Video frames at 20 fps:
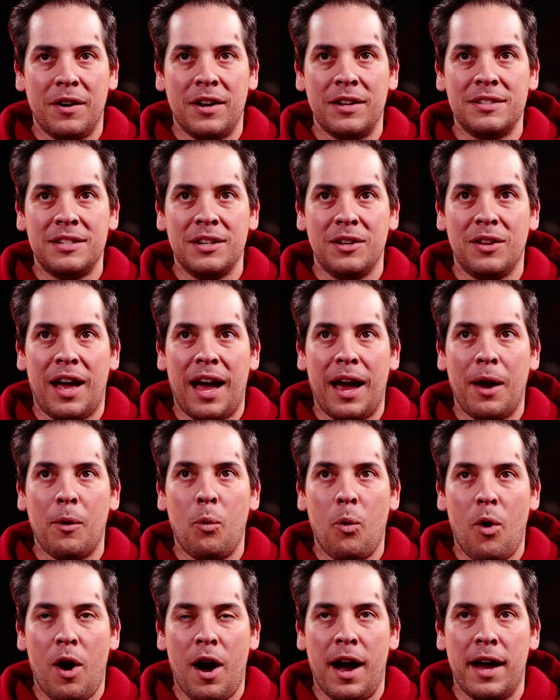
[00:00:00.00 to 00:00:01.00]
until I
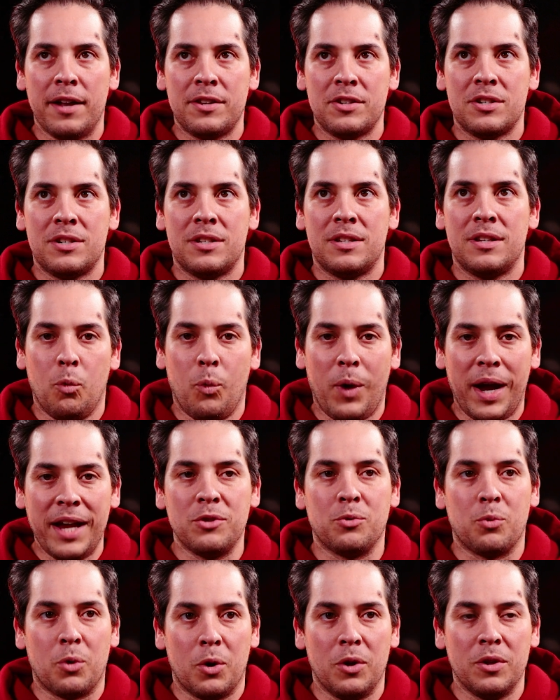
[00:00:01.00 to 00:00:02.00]
watched
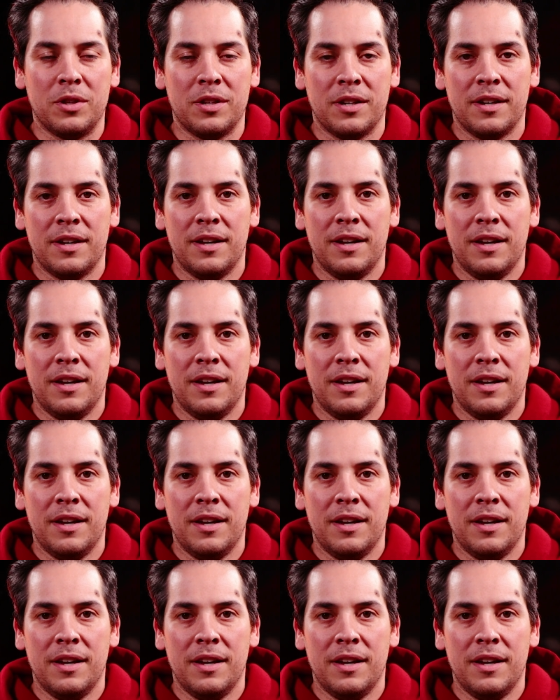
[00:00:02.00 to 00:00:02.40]
Wayne's World,